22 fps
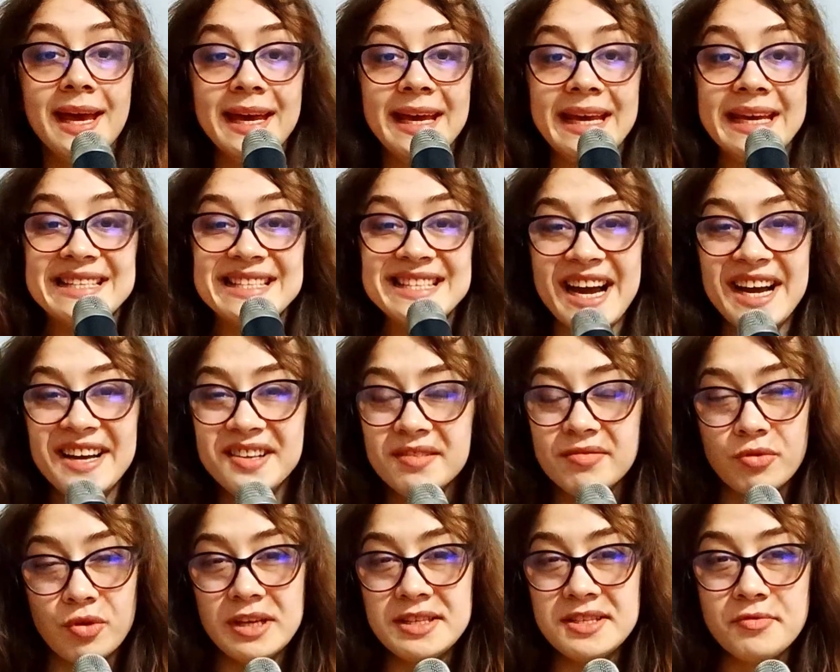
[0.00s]
It's kind
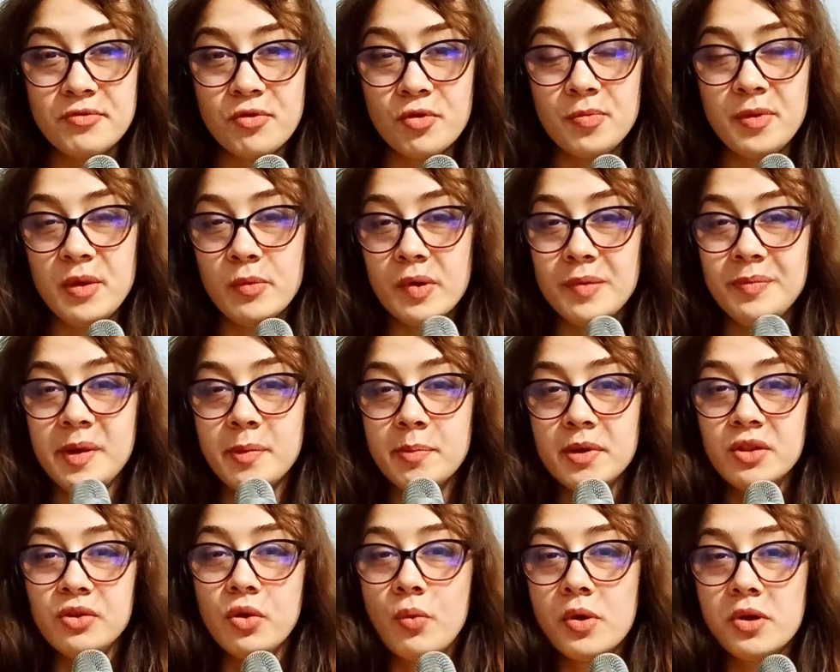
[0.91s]
of crazy for me when
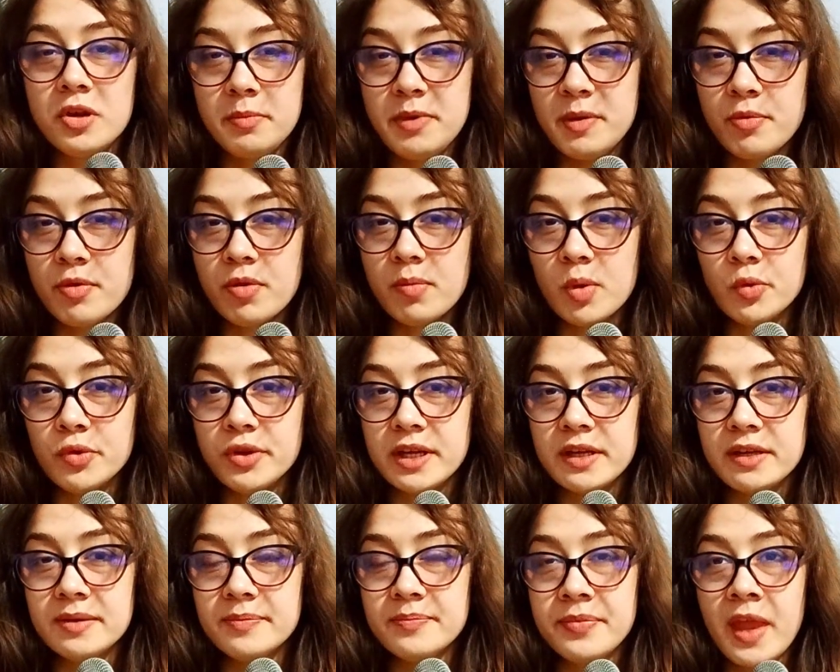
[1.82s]
people don't want to be
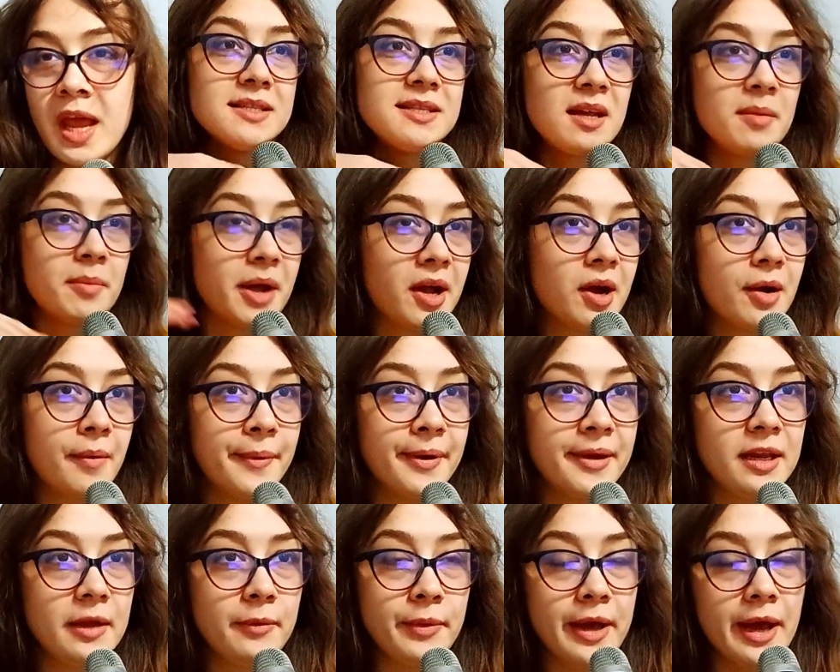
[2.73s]
promoted. In my
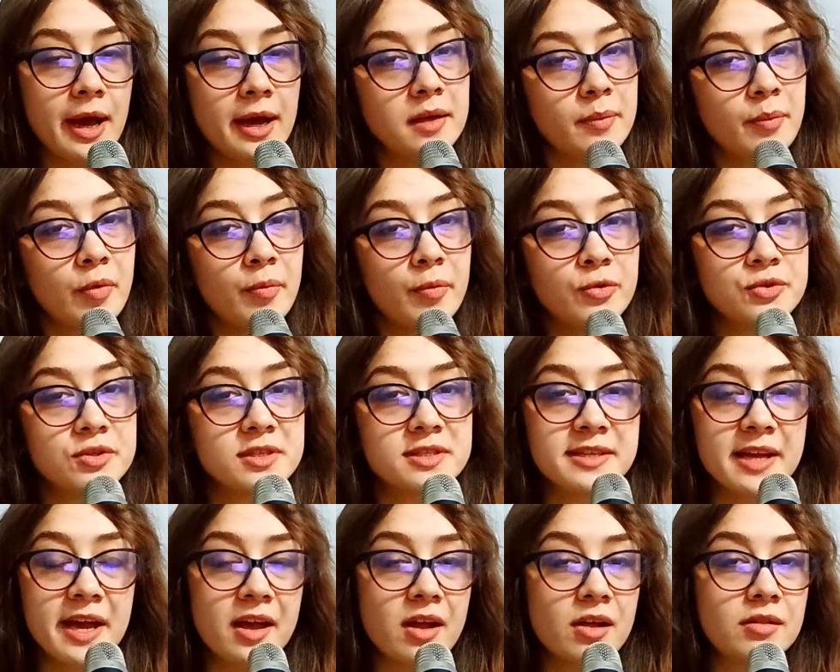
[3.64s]
company, we had a promotion
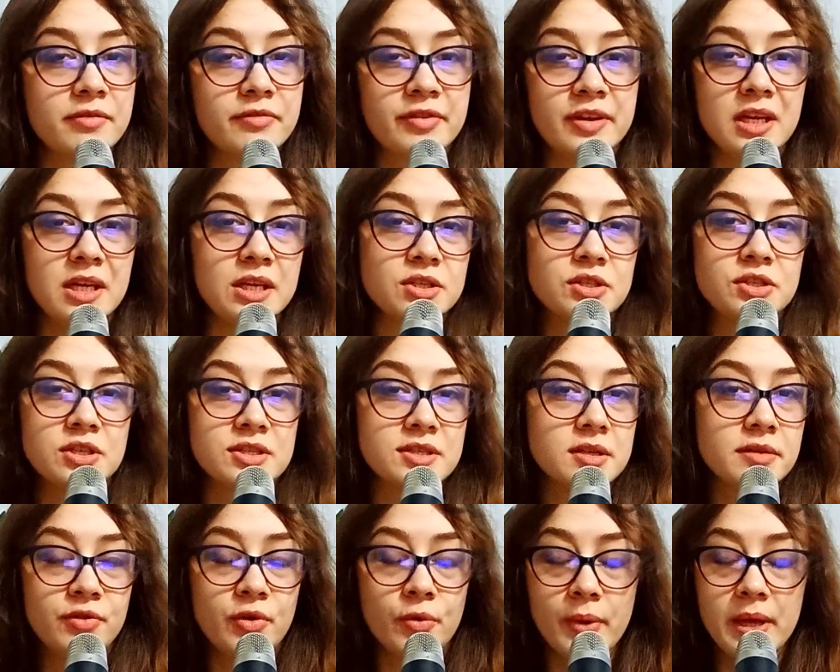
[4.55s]
cycle finish
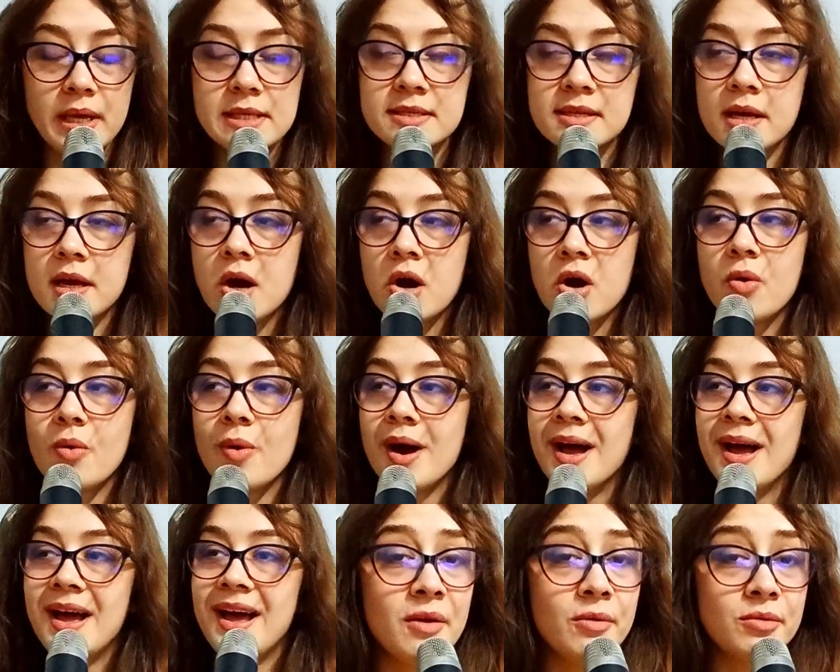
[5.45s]
just a few weeks ago.
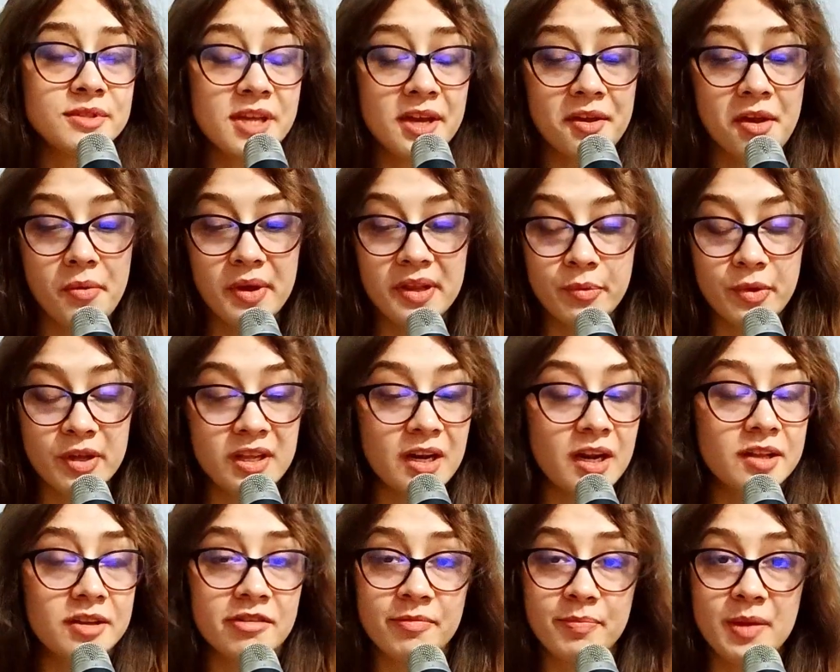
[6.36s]
I was talking with a
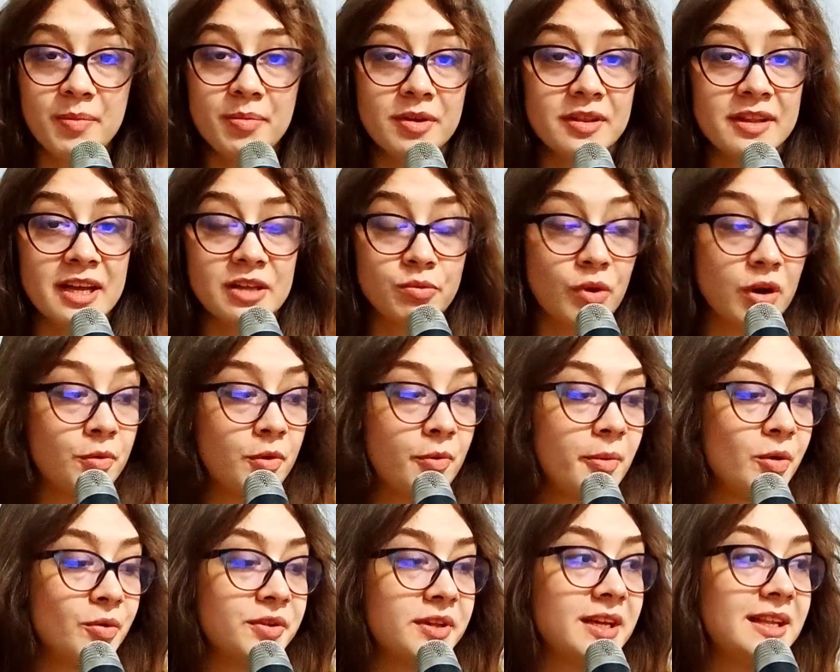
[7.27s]
lot of people that were
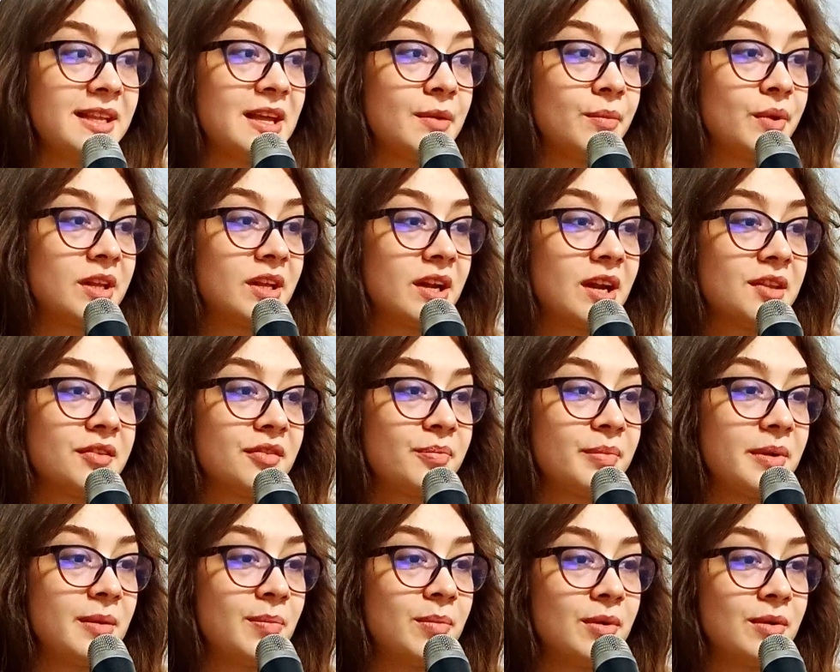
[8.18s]
promoted and with a lot
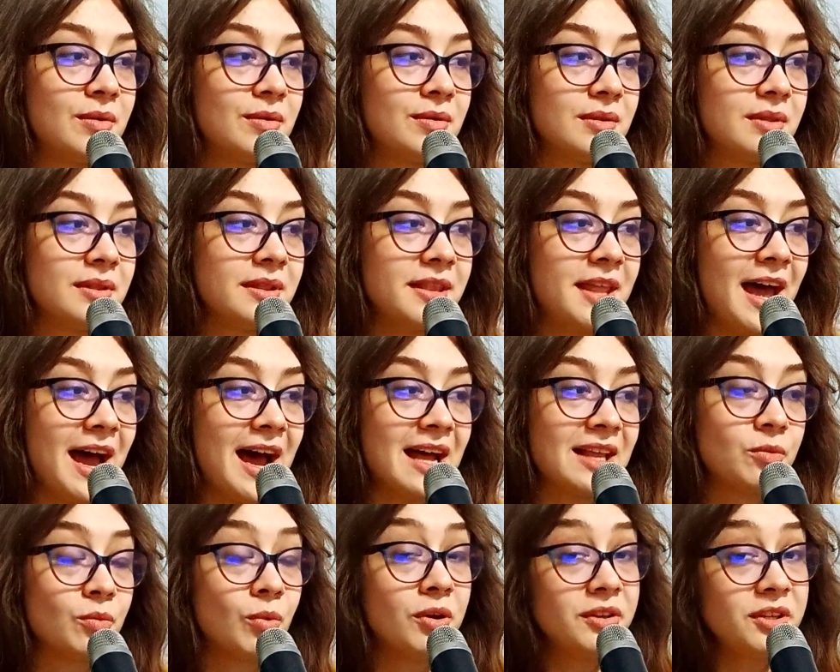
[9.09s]
of people
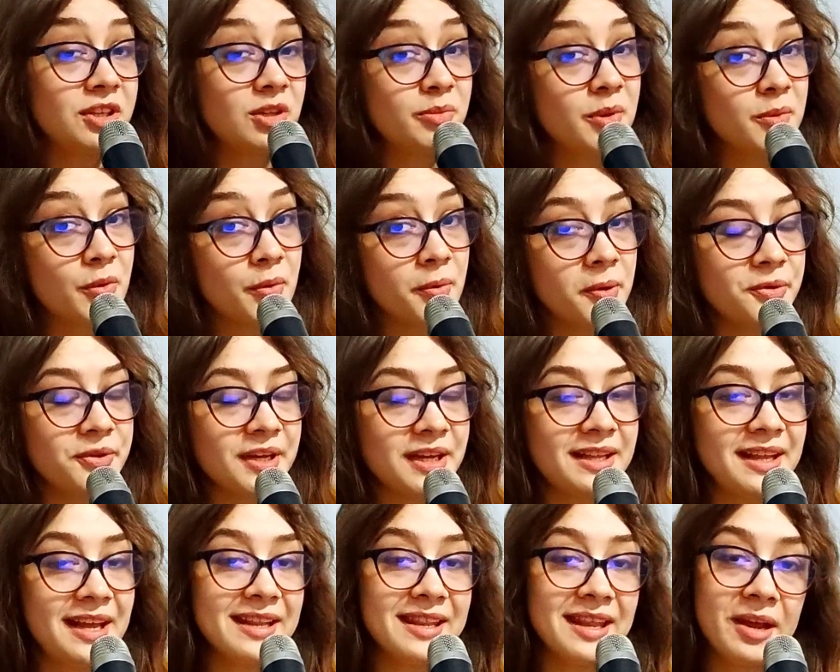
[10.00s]
that wanted to be
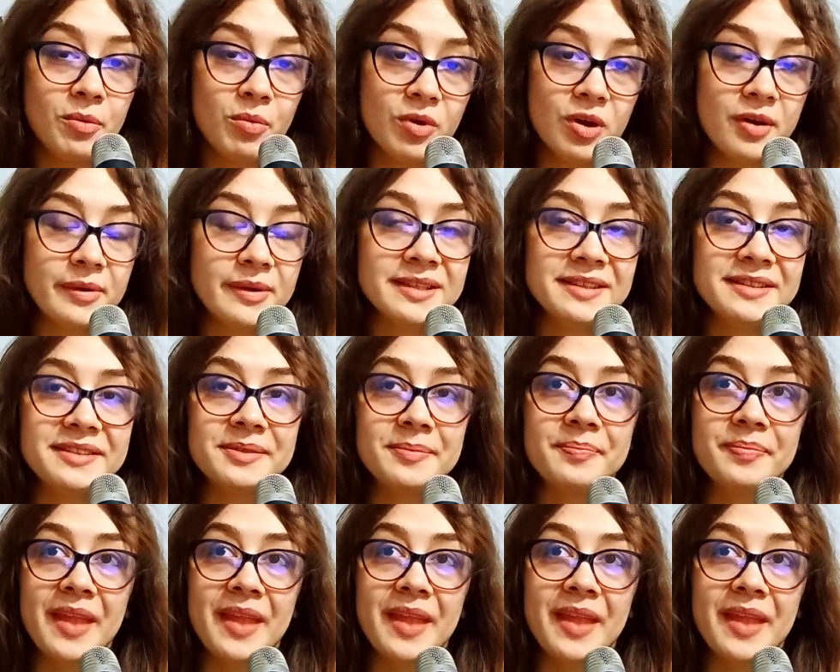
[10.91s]
promoted and they weren't.